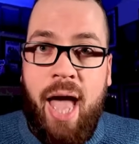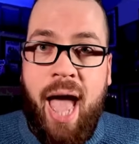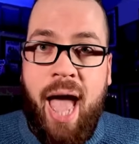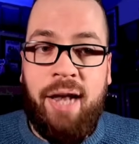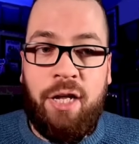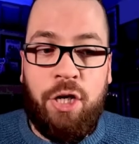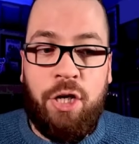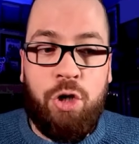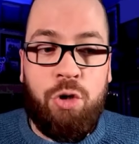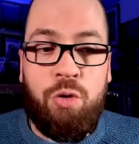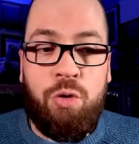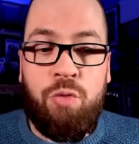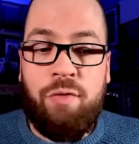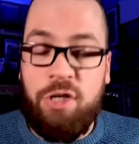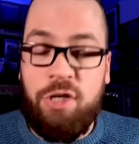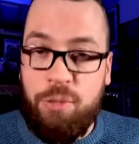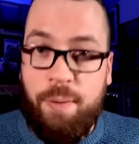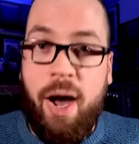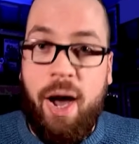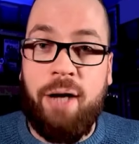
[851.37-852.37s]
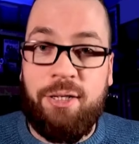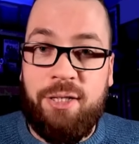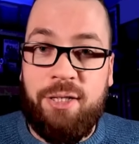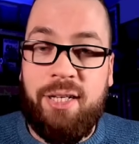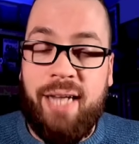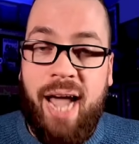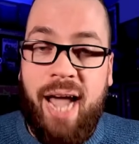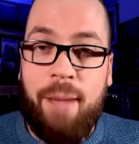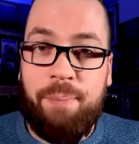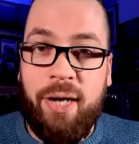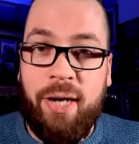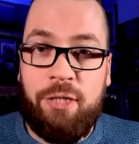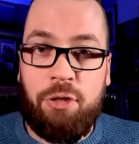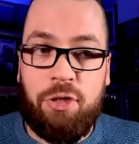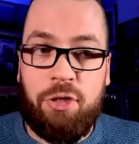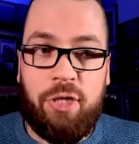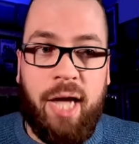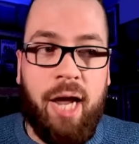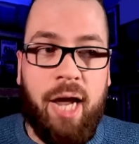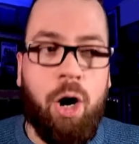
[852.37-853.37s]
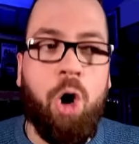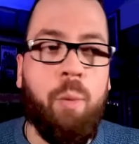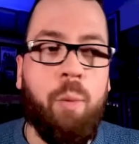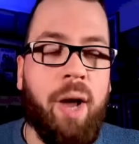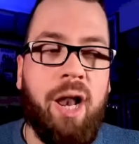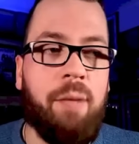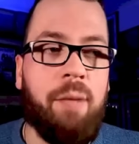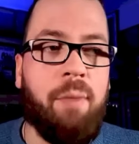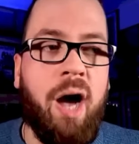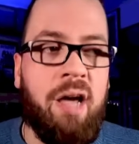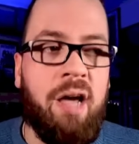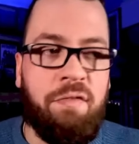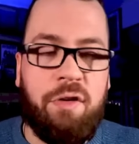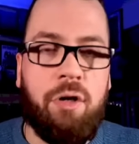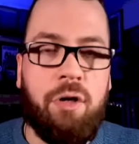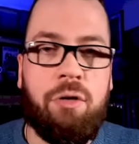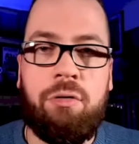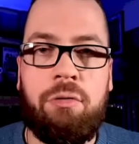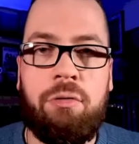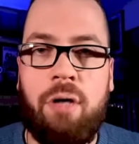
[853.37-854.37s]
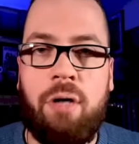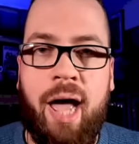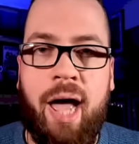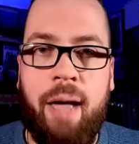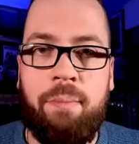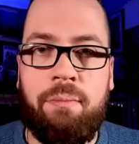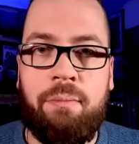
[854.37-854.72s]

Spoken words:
And you responded to that by just saying, oh, well, in my view,